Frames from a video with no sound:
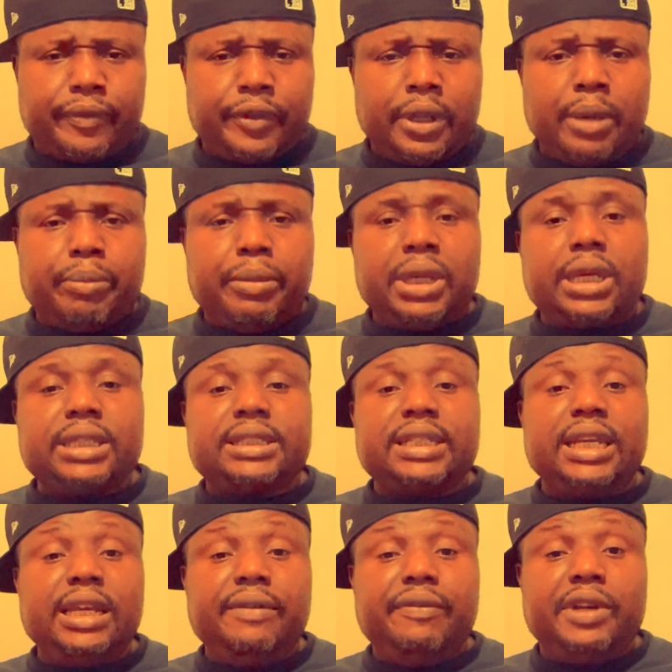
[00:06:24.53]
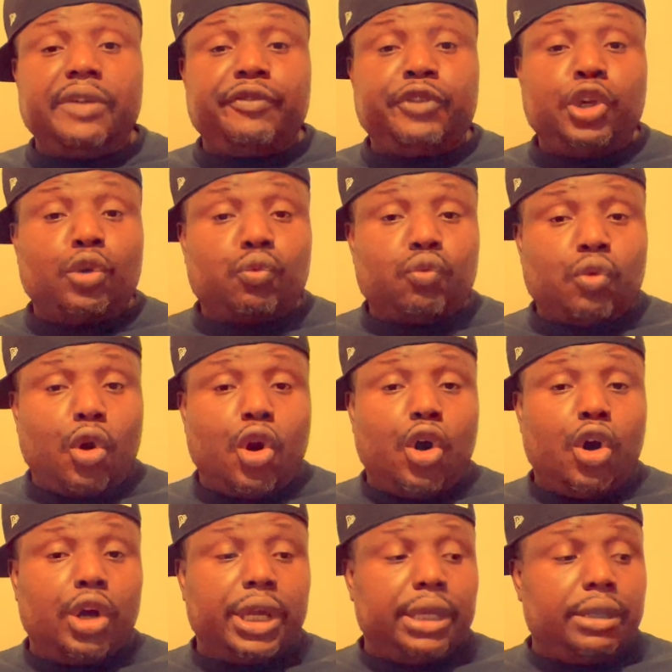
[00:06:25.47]
because even if you're
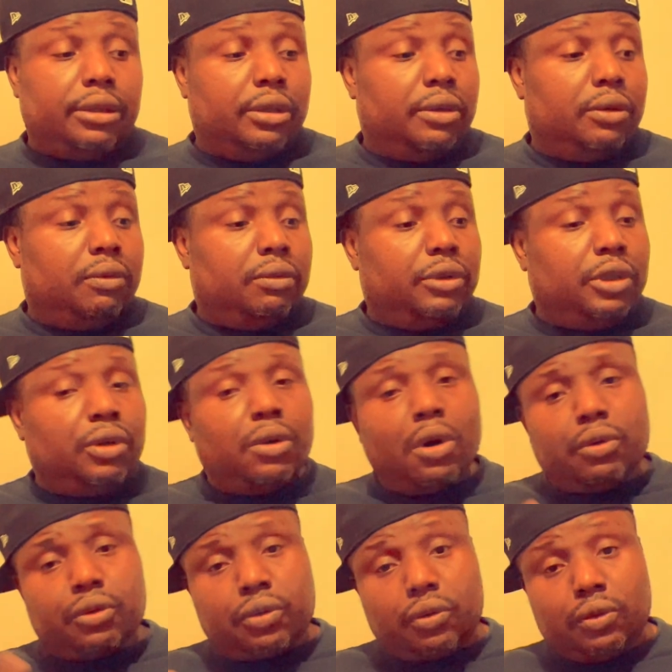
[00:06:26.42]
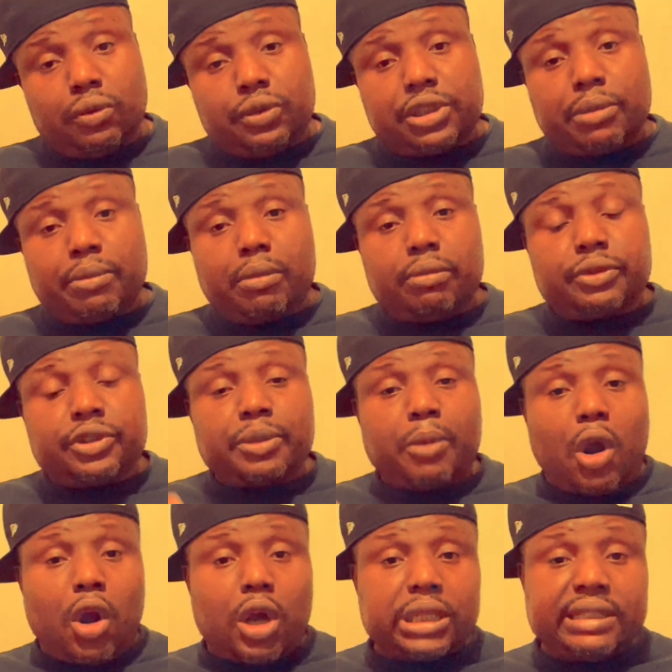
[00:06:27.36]
wrong and you go through some
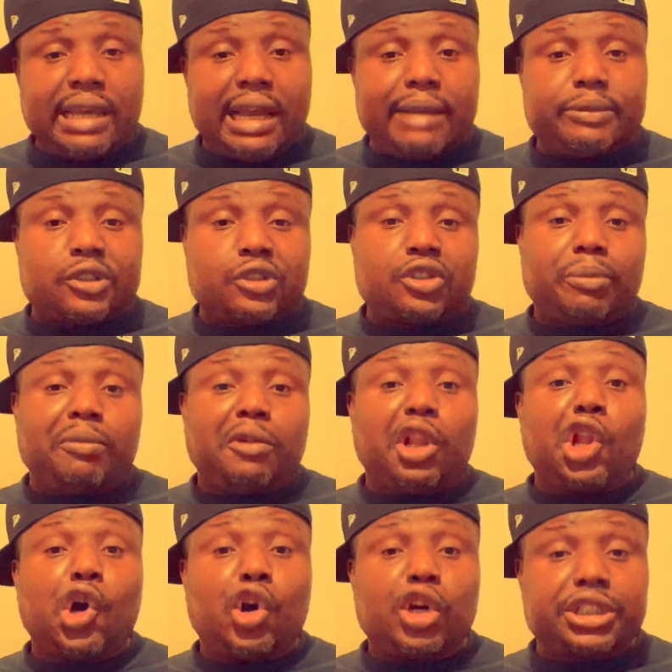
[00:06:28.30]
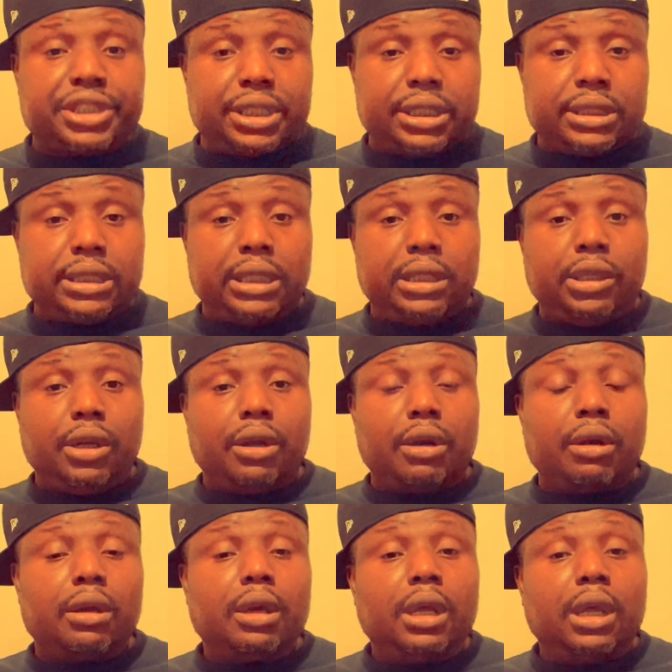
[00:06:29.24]
hard times or some losses in
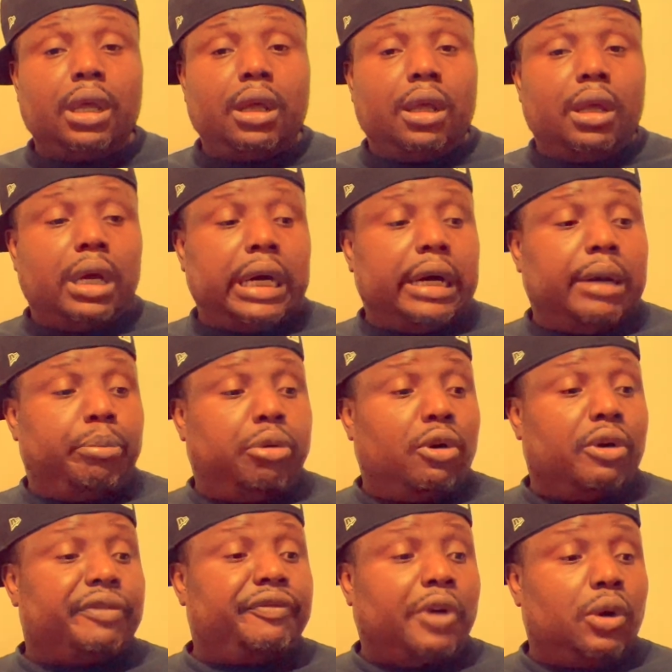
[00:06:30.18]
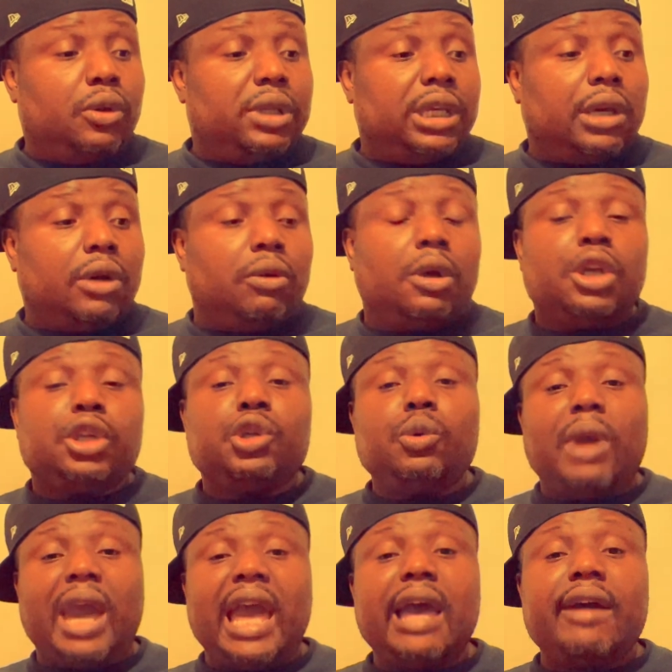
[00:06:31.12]
your portfolio,
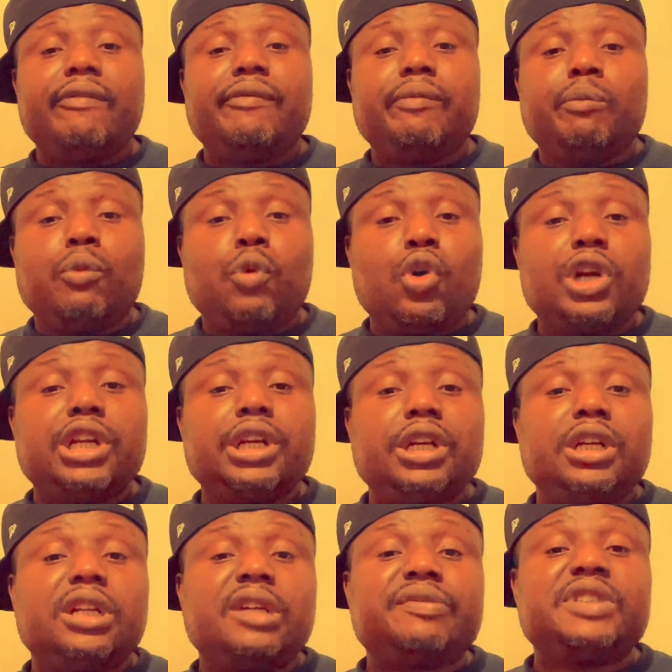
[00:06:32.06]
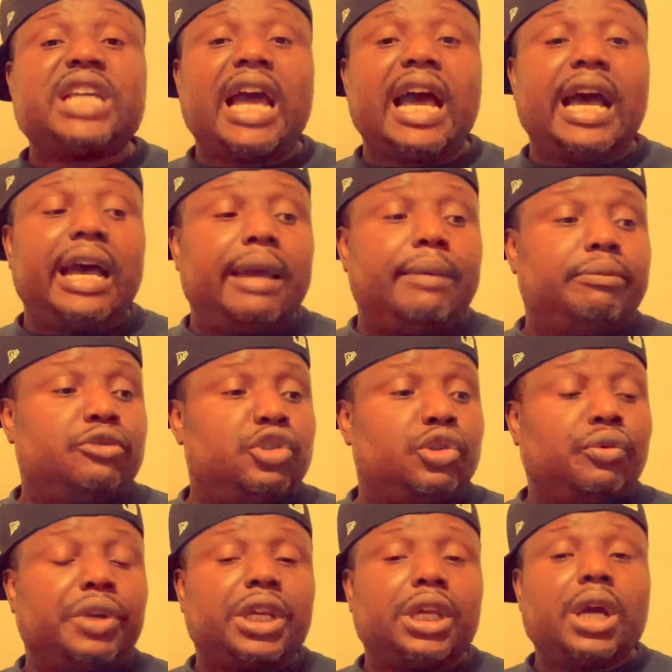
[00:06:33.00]
you have more than enough time
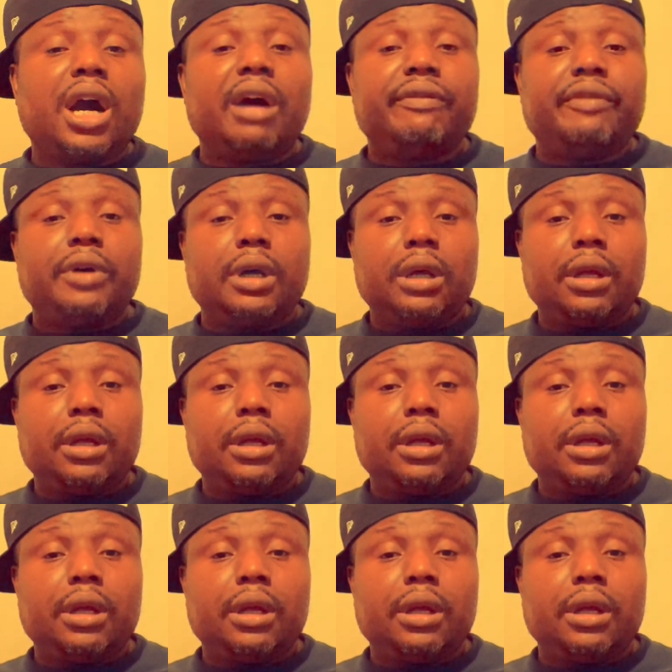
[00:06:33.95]
to recover